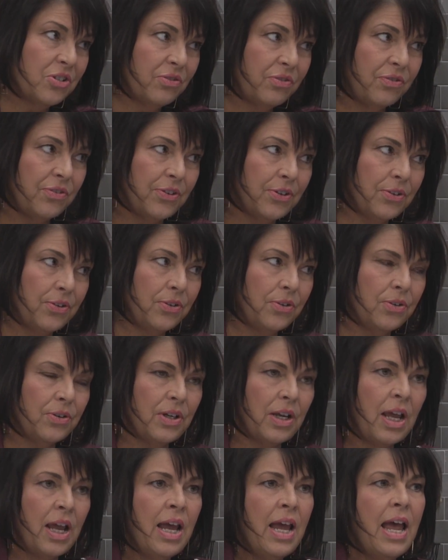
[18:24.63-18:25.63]
of
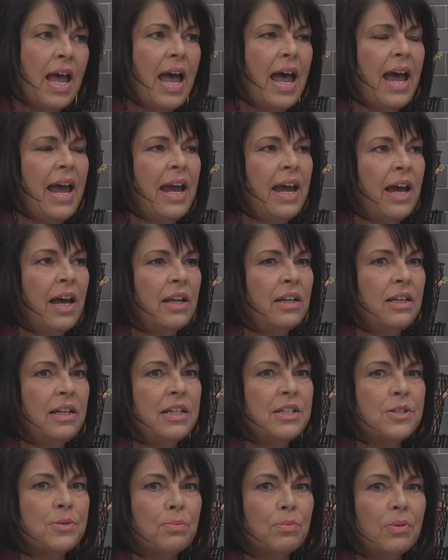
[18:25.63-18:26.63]
food. And
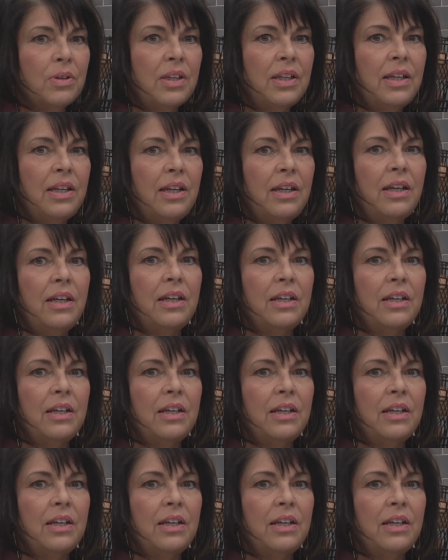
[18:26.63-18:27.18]
it's really